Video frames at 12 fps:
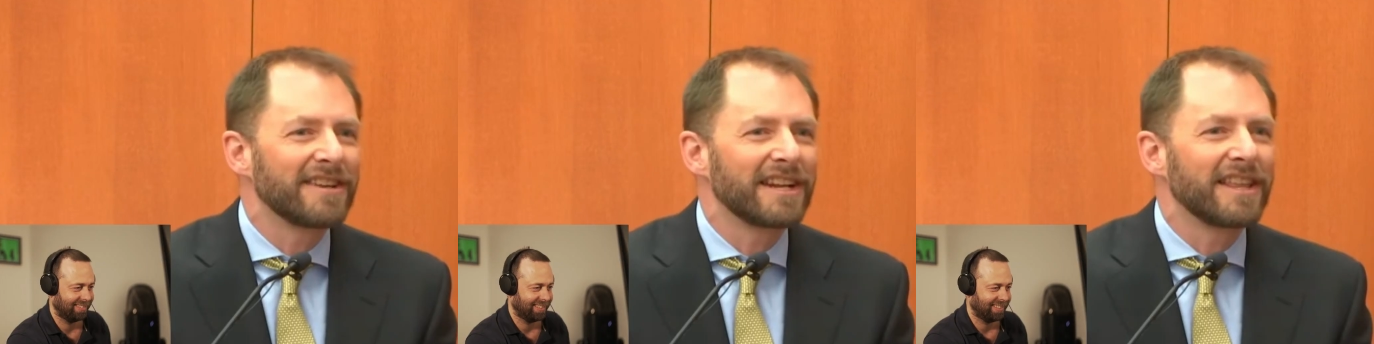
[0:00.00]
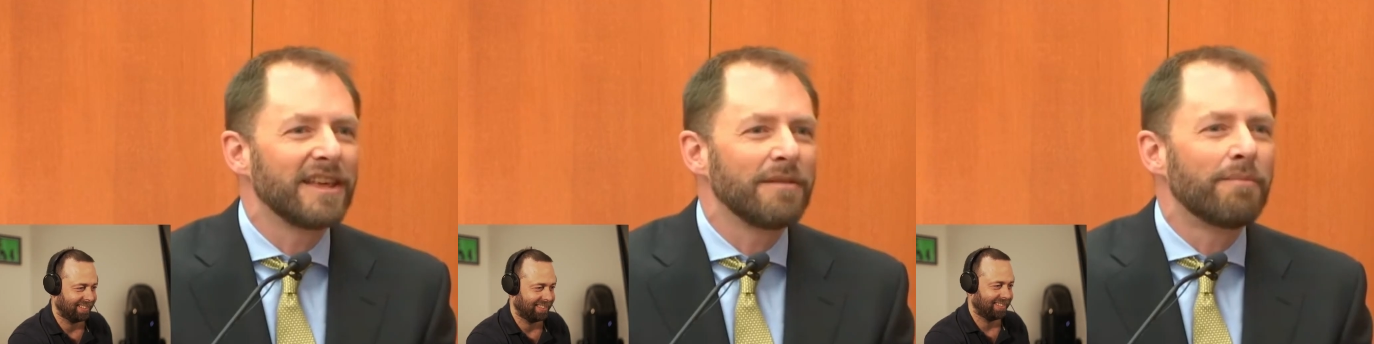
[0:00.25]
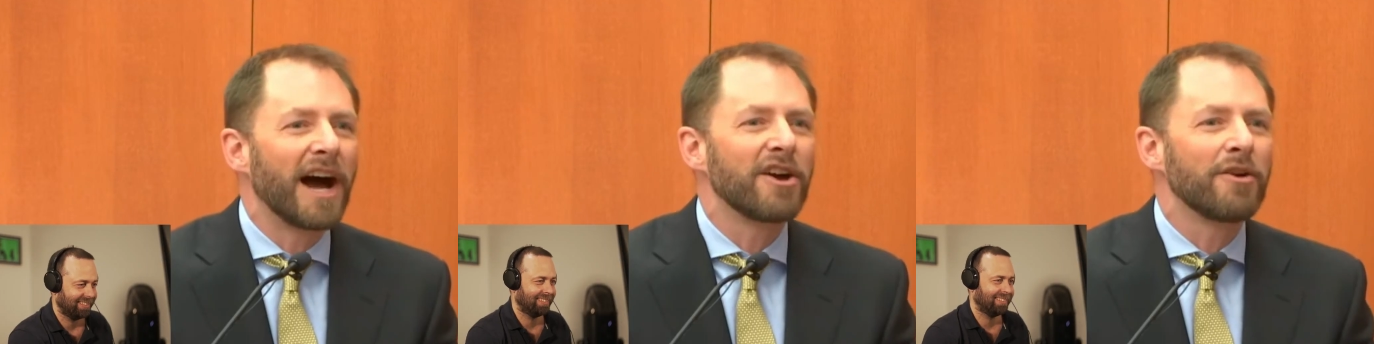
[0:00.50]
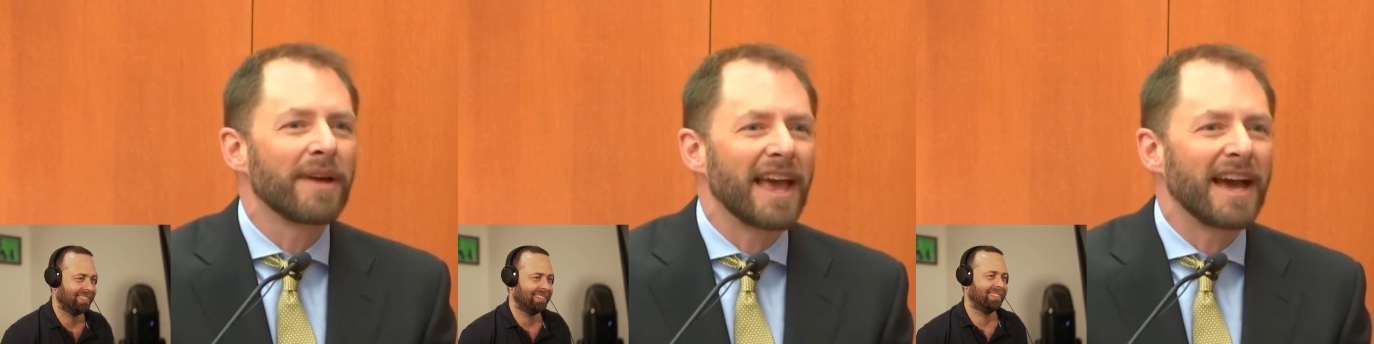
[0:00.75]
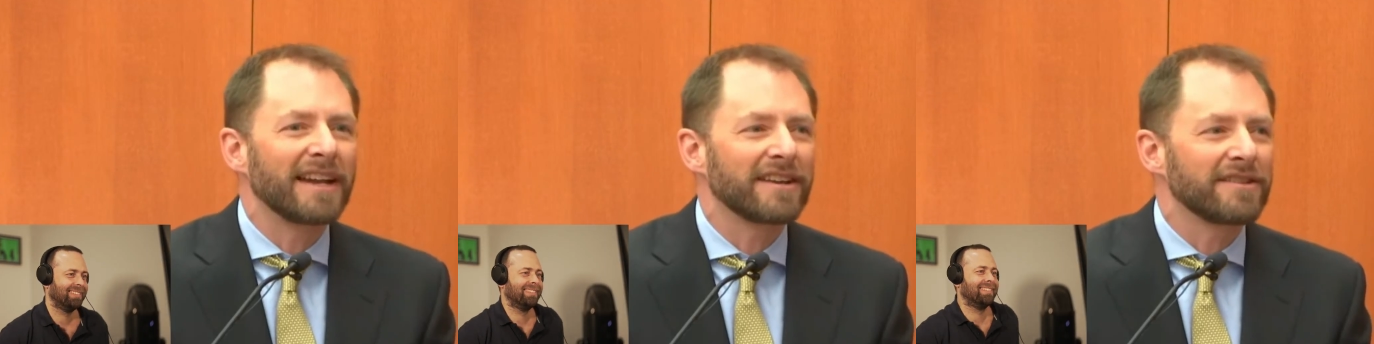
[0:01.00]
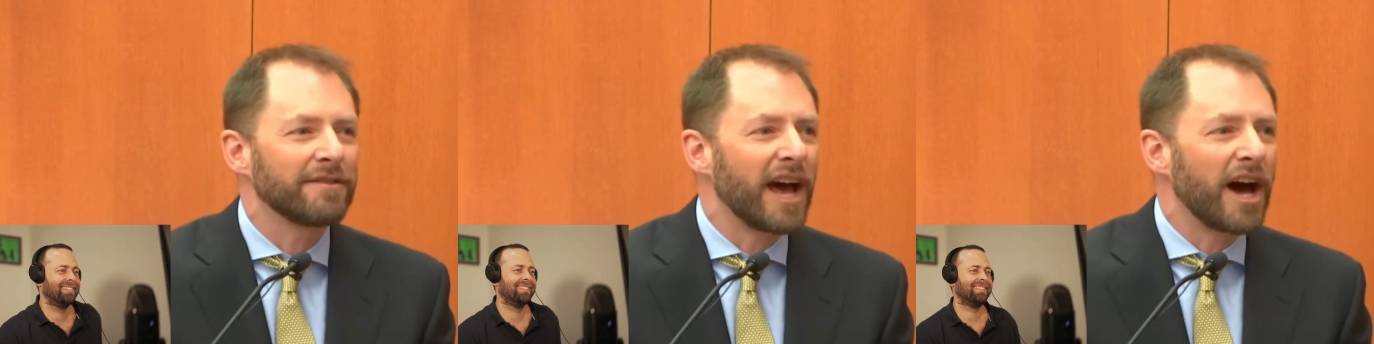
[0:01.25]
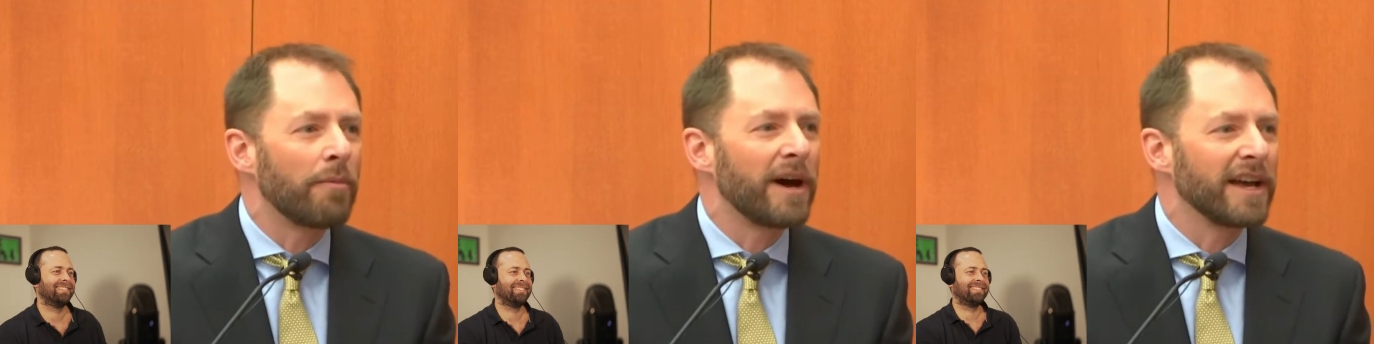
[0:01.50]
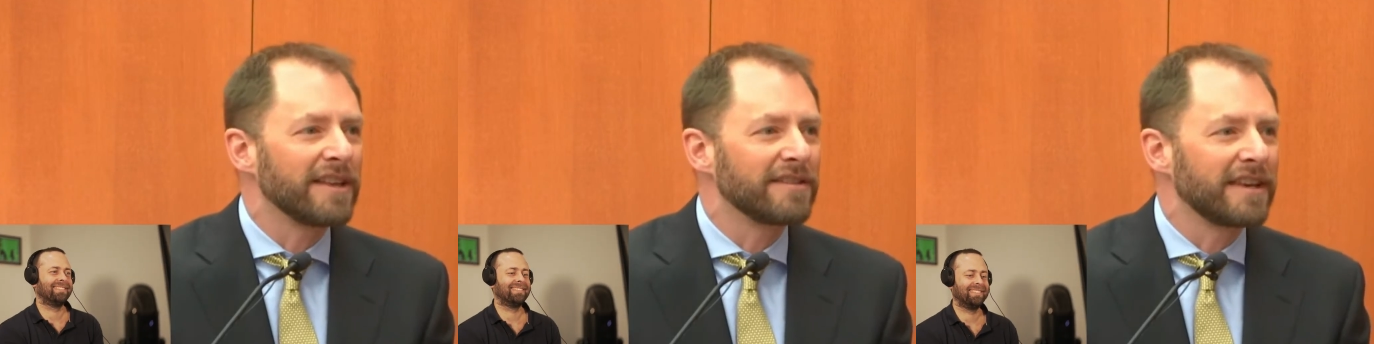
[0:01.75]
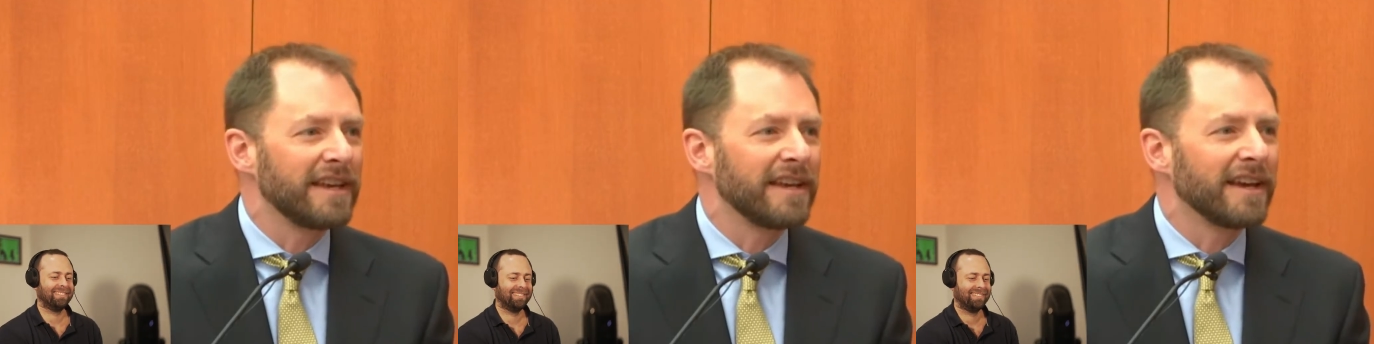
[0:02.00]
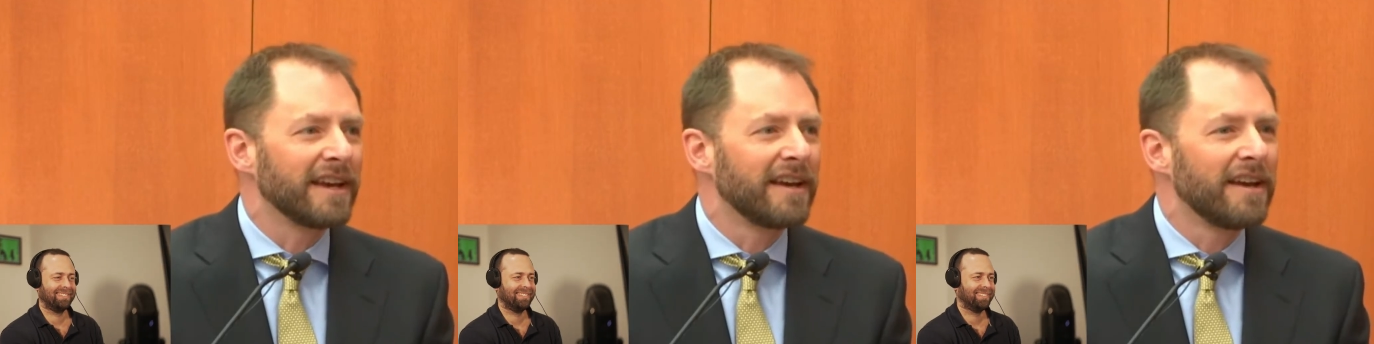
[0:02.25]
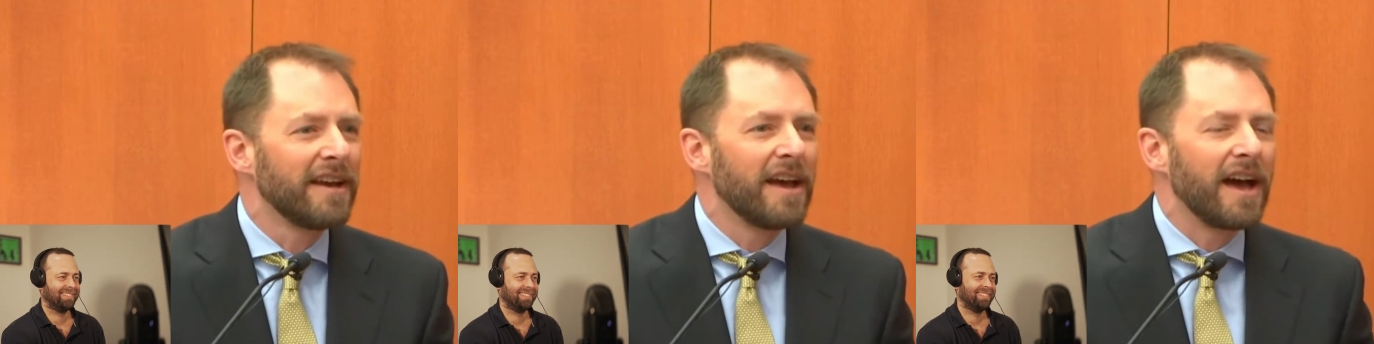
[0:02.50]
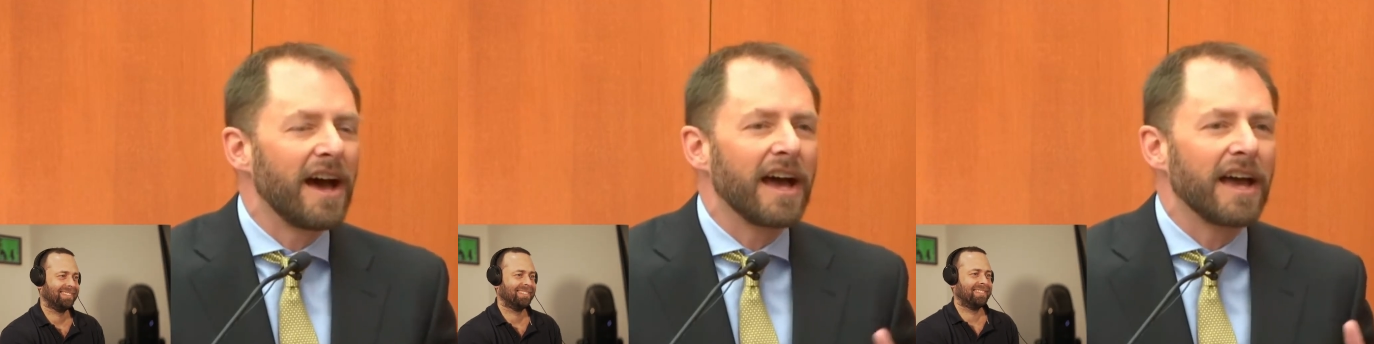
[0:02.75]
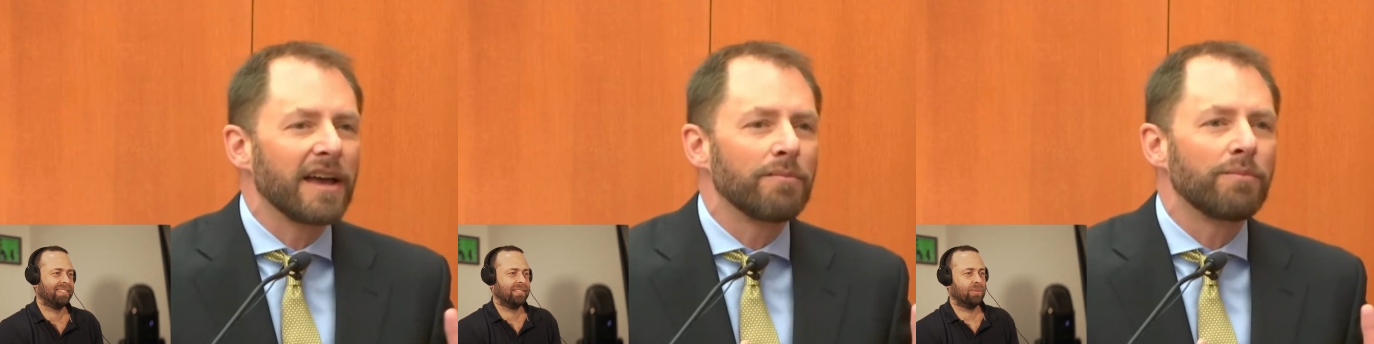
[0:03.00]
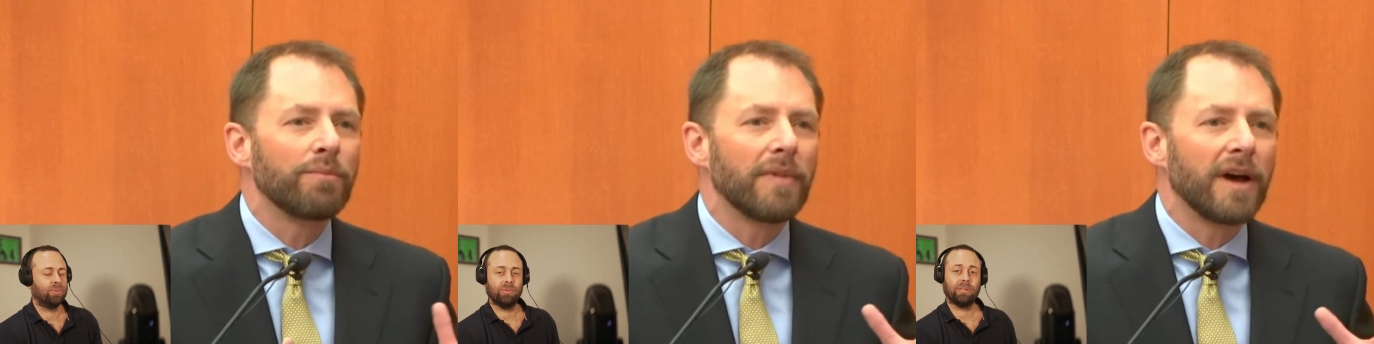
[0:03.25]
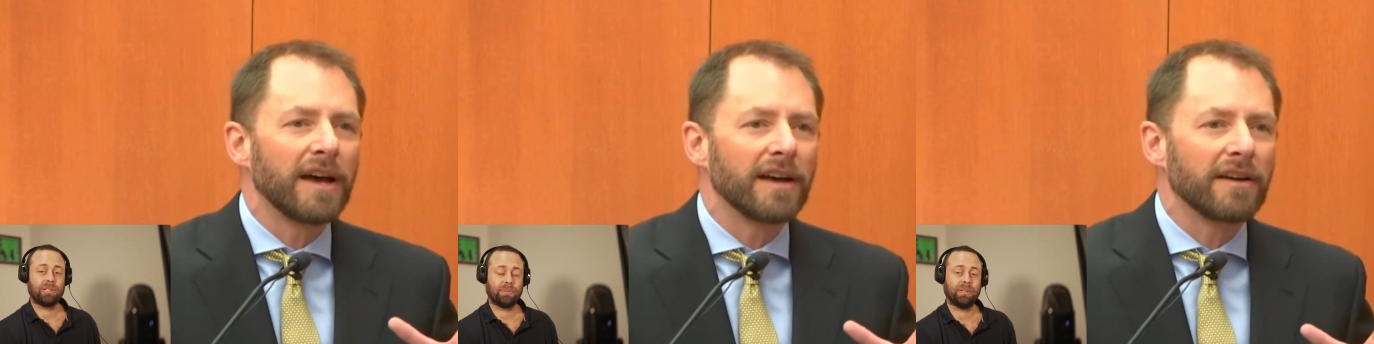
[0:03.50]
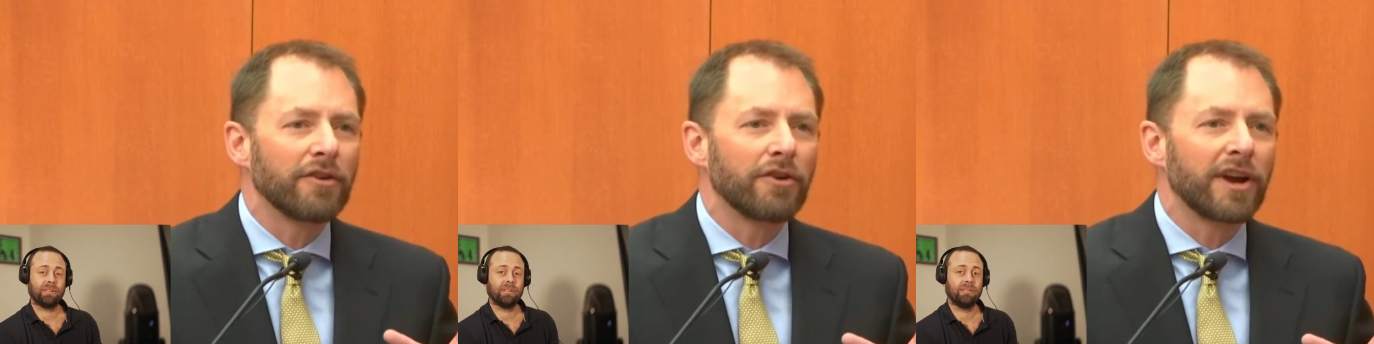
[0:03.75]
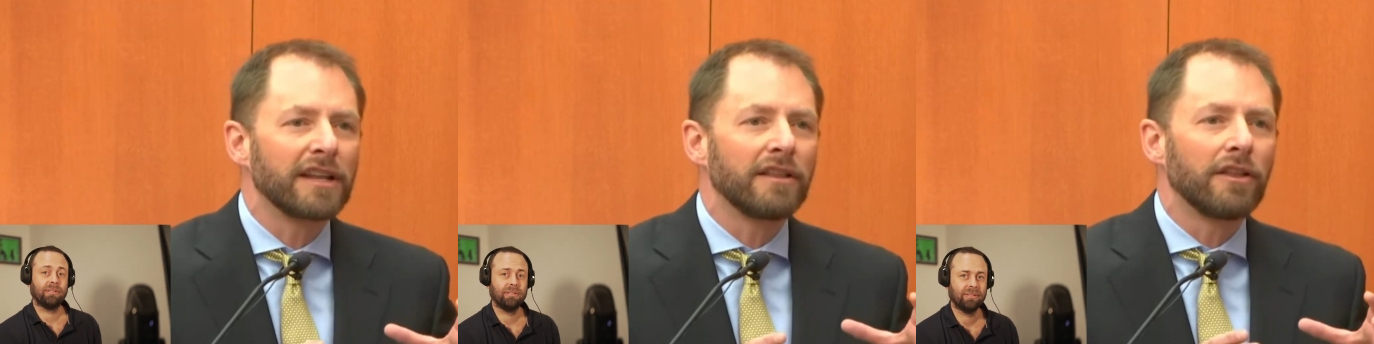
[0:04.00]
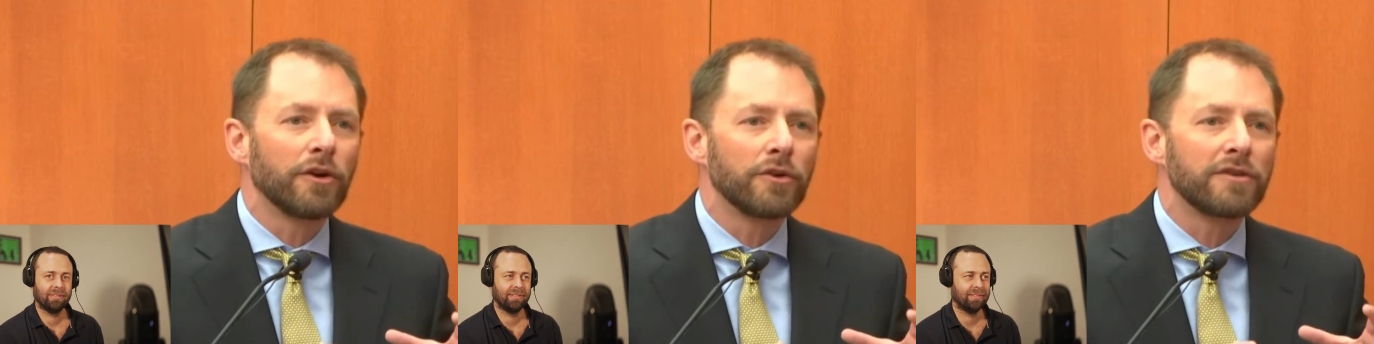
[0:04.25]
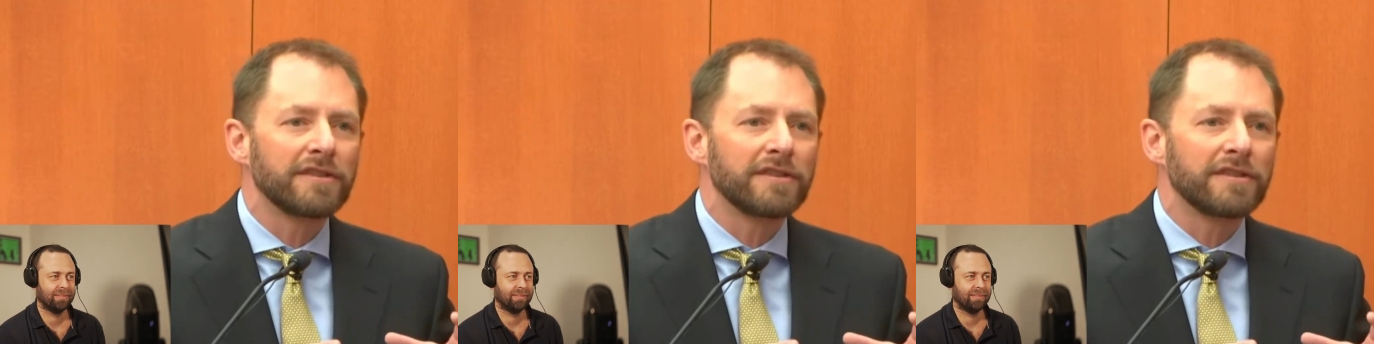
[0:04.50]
Speaker 1: Studied the biomechanics of alpine skiing. I uh, created load